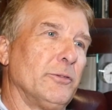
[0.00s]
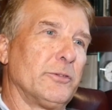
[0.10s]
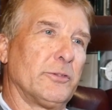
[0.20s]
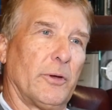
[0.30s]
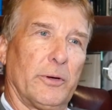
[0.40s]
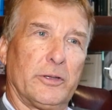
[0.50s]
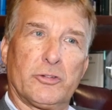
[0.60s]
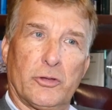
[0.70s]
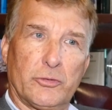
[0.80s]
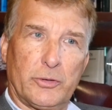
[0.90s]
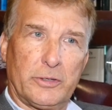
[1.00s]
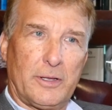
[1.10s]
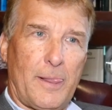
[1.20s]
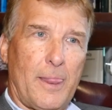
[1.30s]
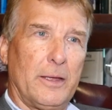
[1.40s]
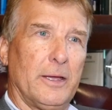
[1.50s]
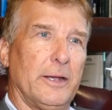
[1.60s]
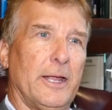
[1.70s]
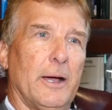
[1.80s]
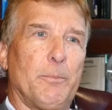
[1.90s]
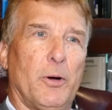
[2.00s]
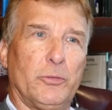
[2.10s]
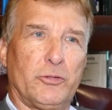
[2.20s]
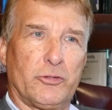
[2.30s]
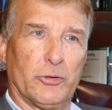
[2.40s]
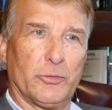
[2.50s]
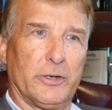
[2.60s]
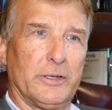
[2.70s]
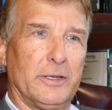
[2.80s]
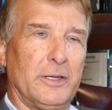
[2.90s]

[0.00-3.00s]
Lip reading: during children, and now post-children.